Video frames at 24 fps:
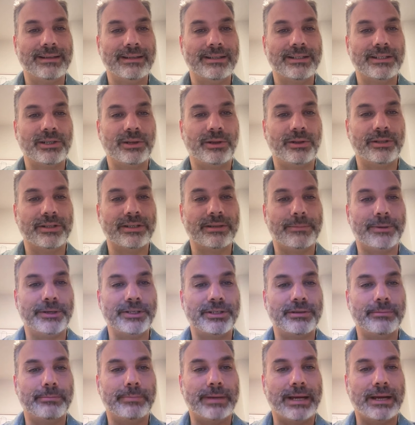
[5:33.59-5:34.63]
So there's a
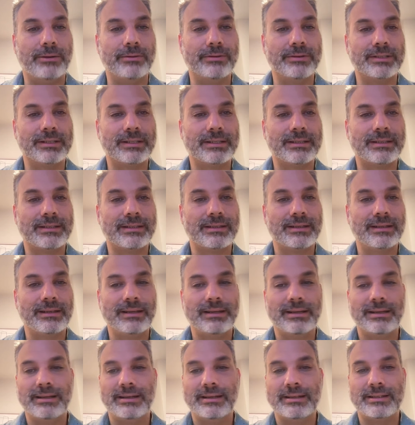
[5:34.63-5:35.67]
bunch of bounds
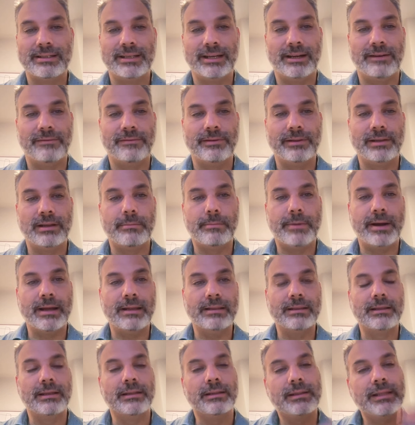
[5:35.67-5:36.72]
stuff.
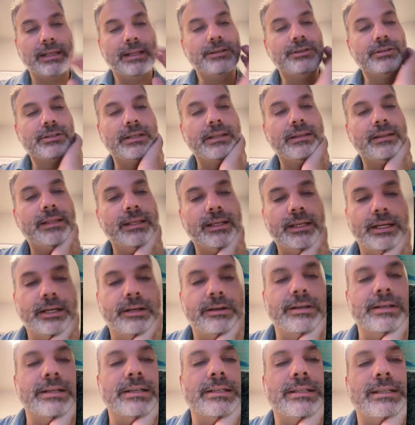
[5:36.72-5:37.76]
The interesting thing
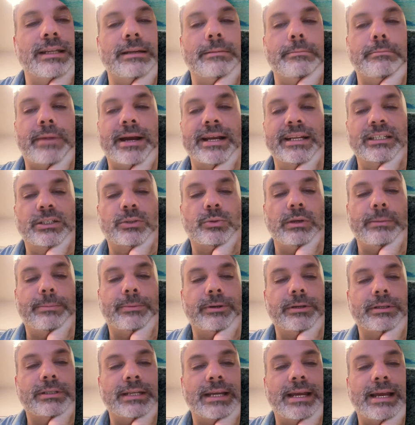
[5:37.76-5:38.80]
here is that
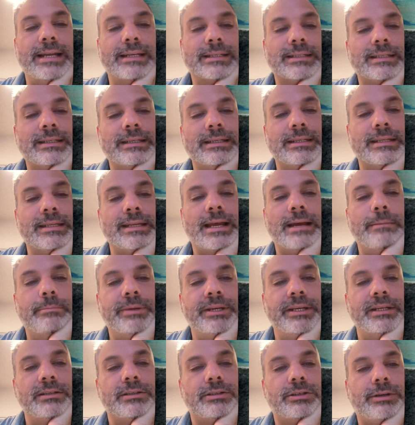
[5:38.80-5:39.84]
Minesweeper task is not
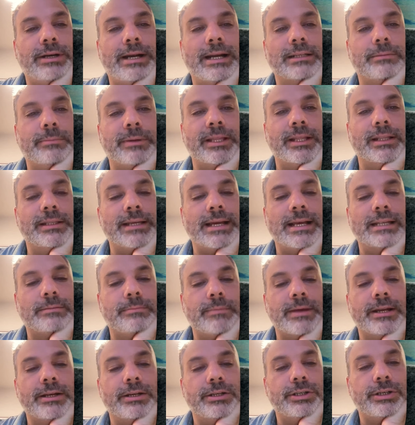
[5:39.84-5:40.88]
being tracked by the task
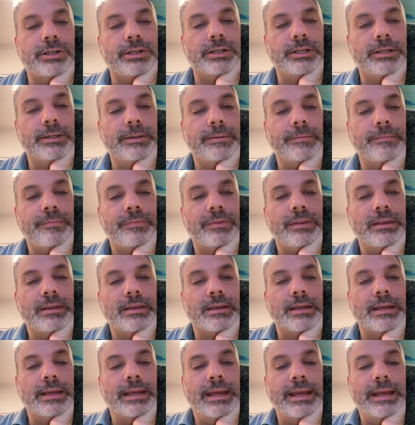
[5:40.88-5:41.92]
manager,
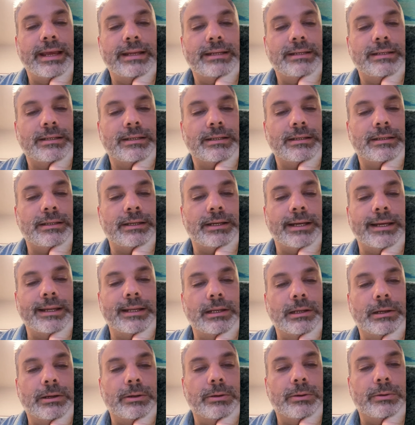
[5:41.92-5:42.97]
and the
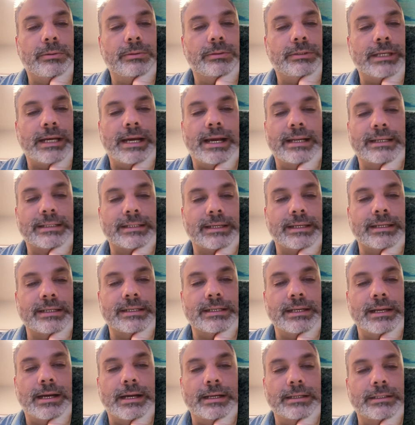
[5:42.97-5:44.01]
hello task is
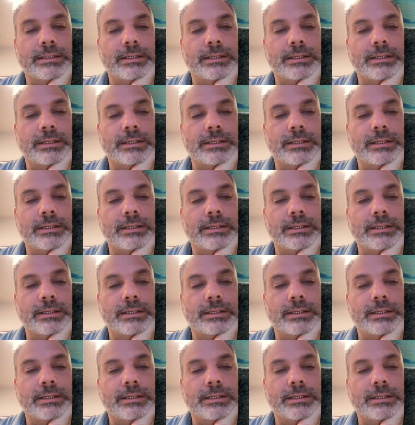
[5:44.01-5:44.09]
not.